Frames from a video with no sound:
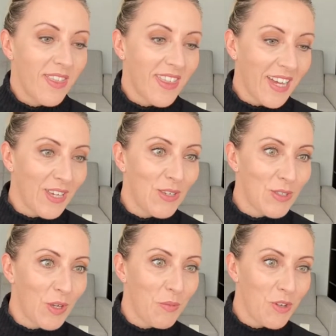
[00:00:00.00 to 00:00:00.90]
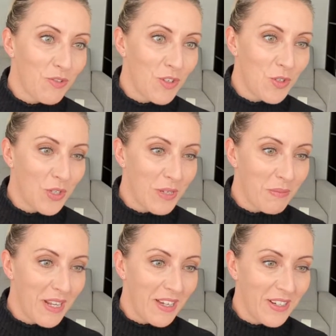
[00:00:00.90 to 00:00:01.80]
Thank you so much for
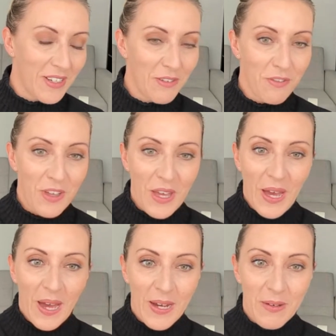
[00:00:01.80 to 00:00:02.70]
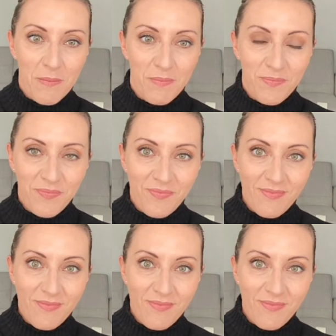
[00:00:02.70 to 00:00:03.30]
joining me live. And